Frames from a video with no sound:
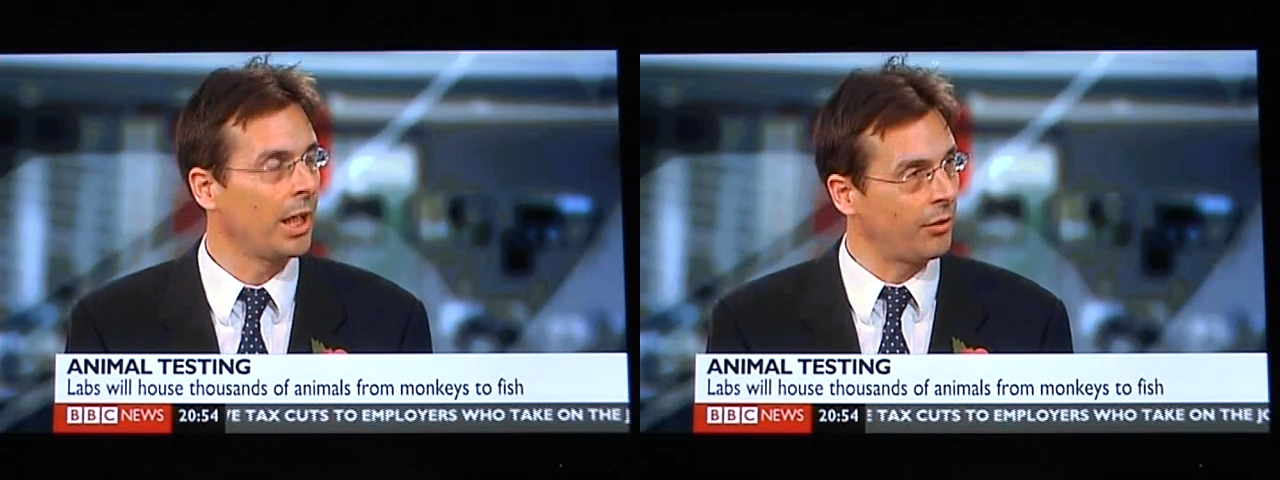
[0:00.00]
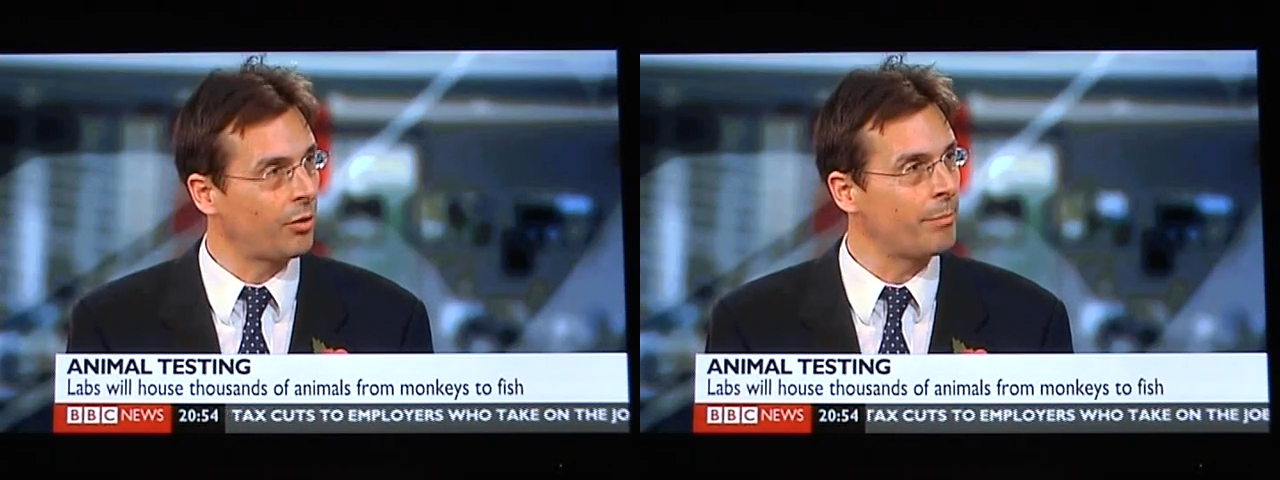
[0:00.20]

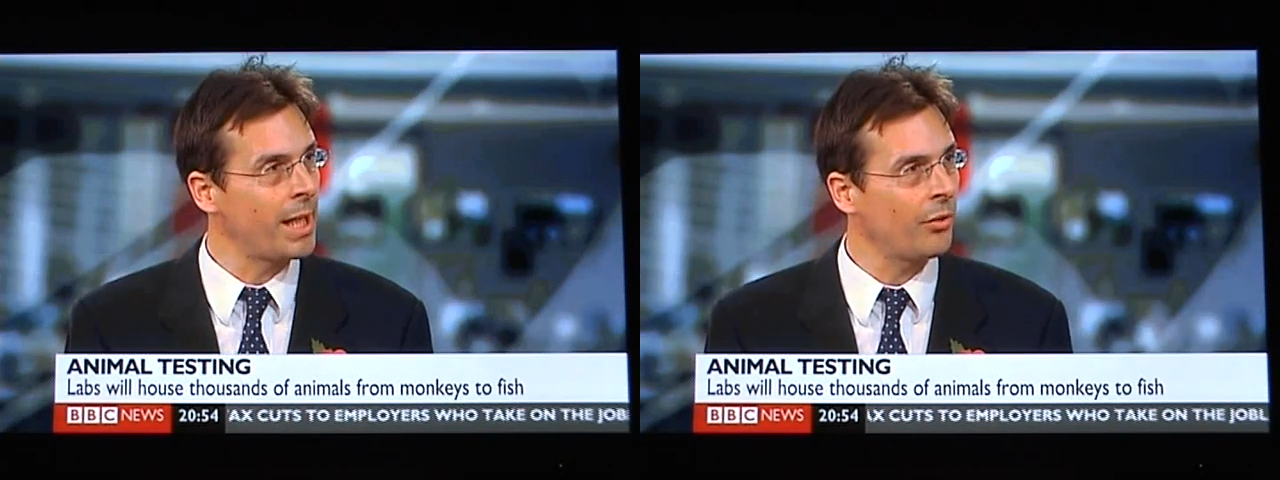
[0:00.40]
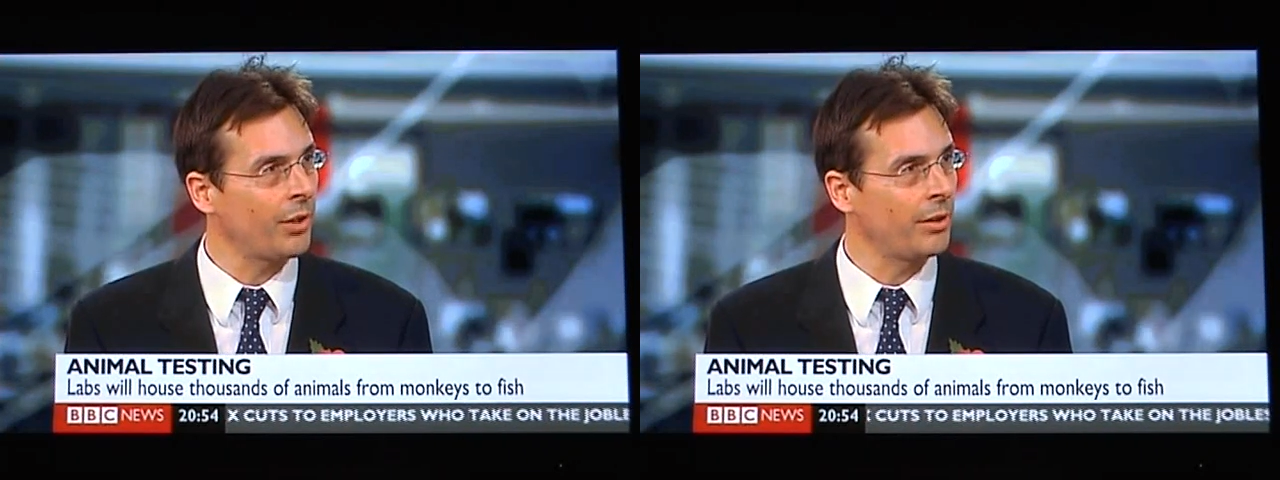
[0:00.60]
It's a
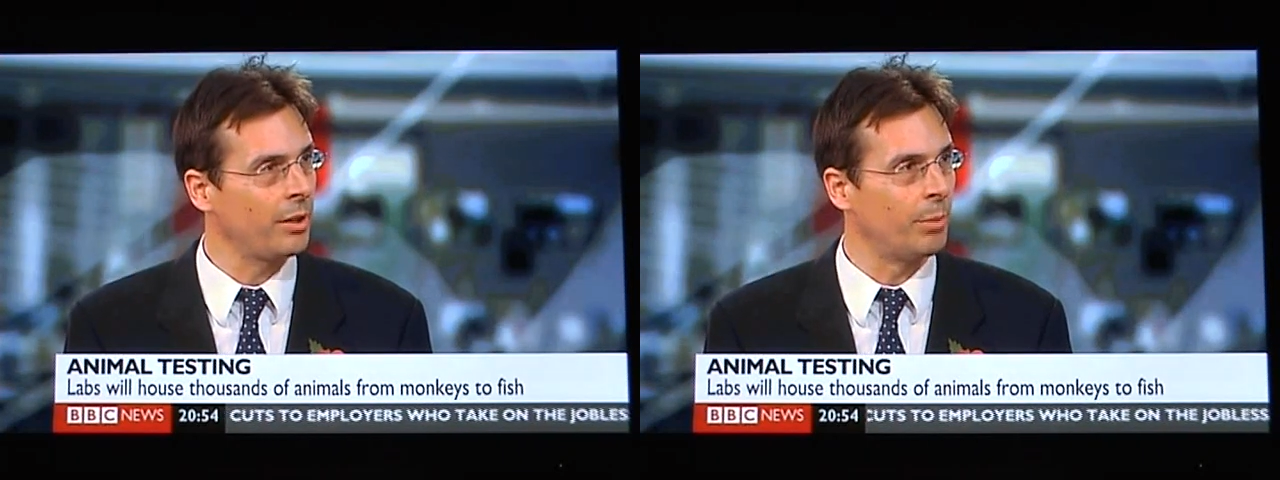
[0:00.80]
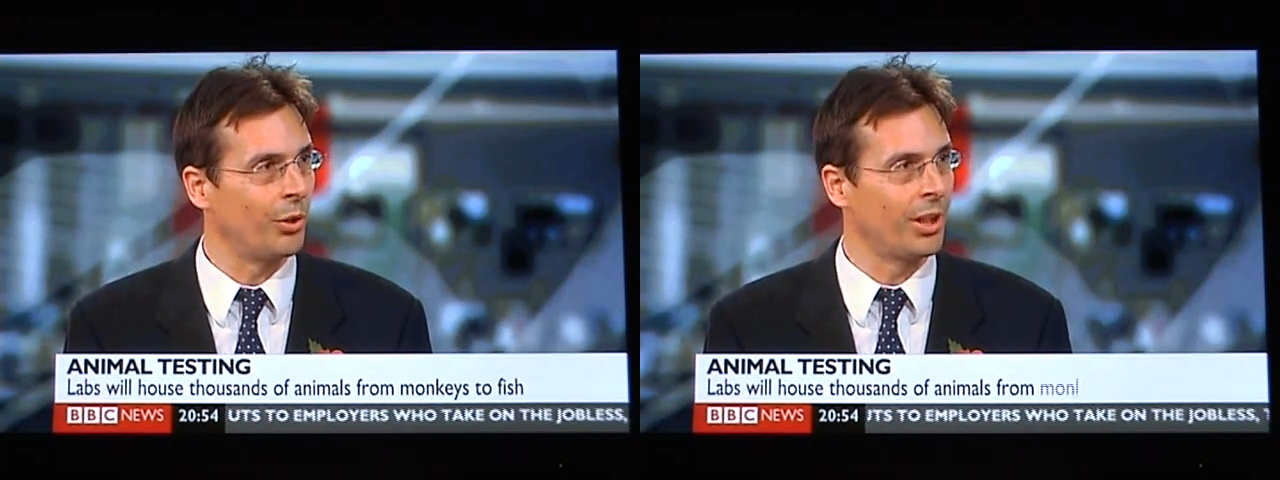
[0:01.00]
mouse
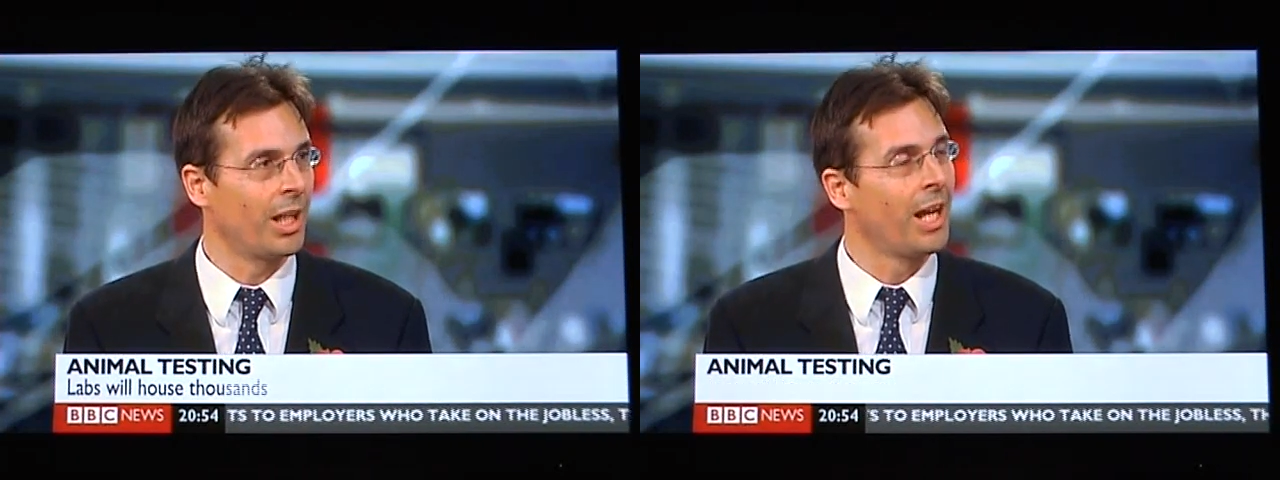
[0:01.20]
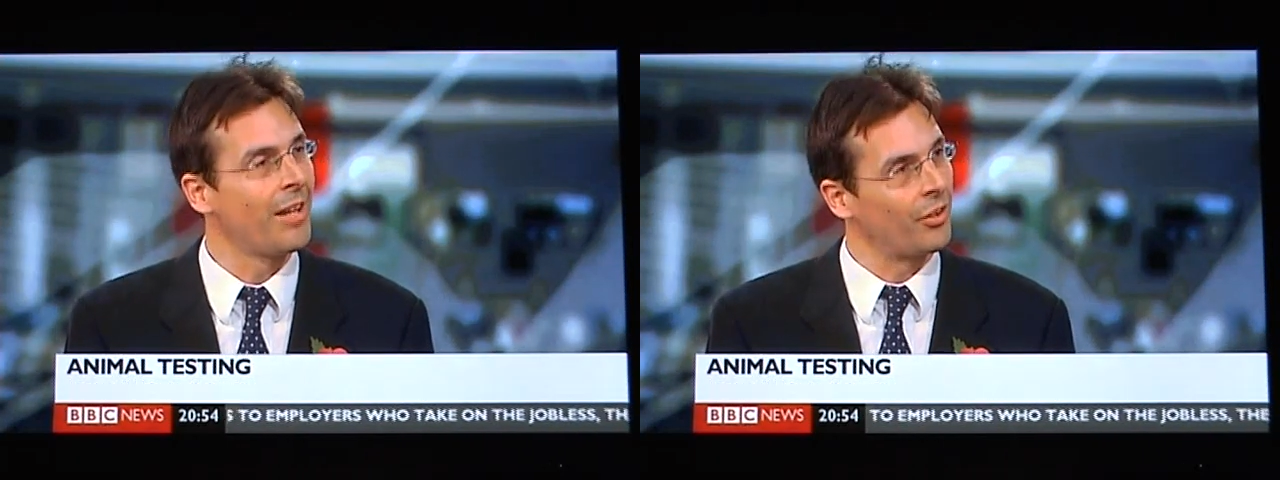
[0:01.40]
antibody
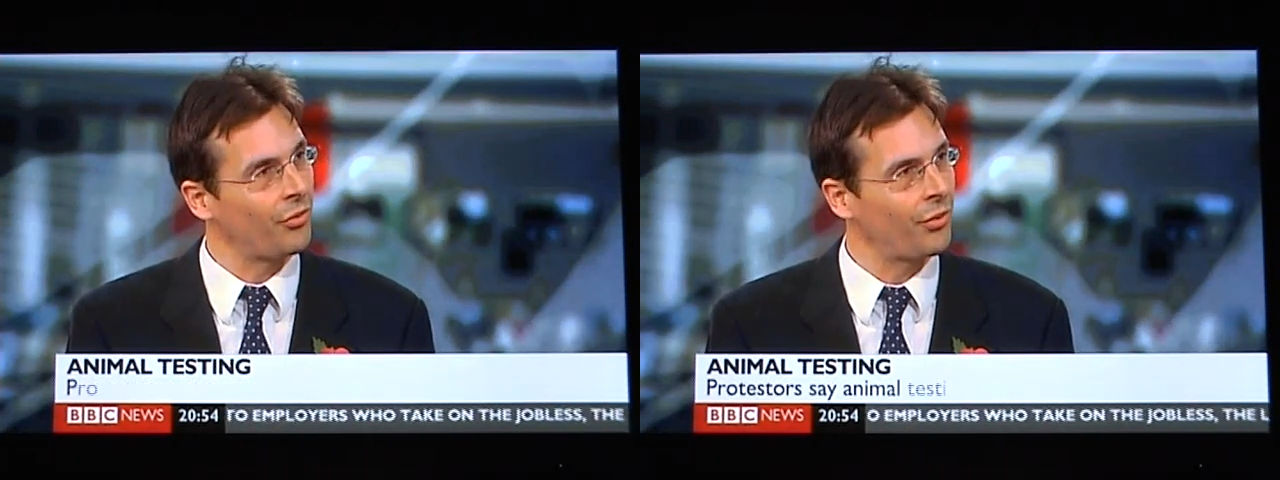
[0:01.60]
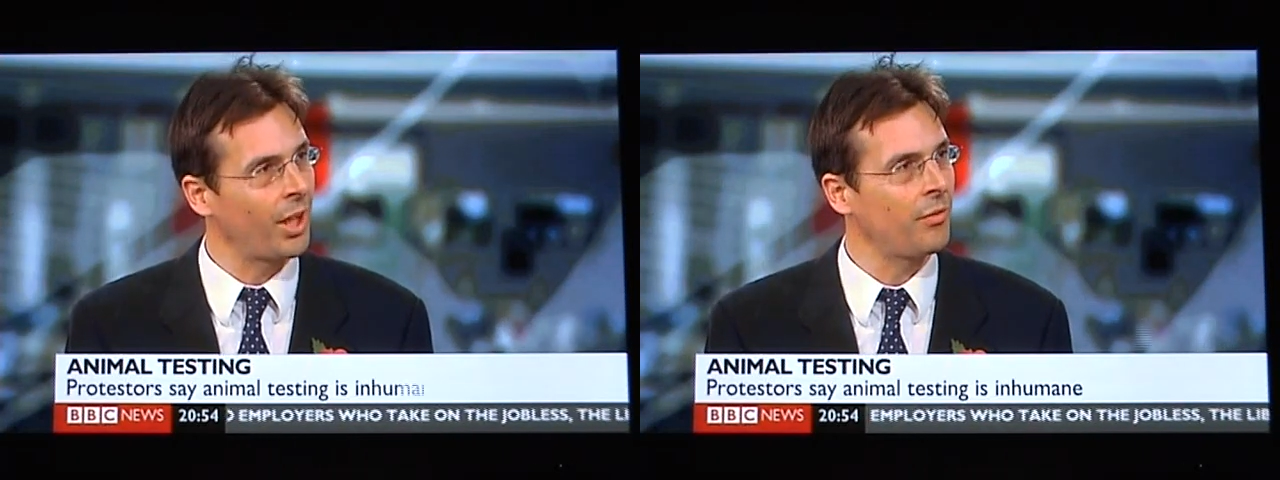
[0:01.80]
that
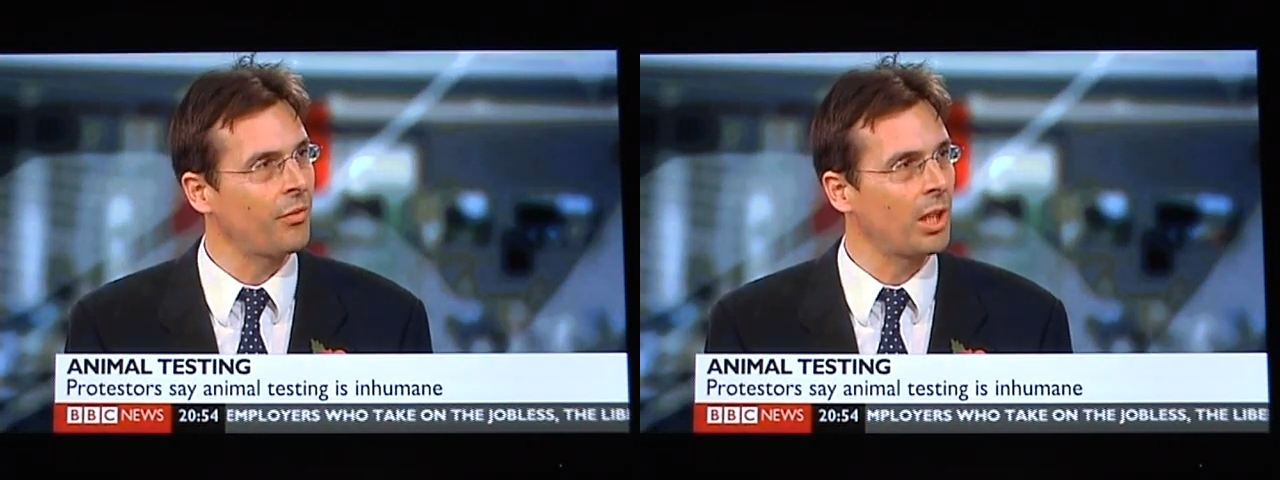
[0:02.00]
saves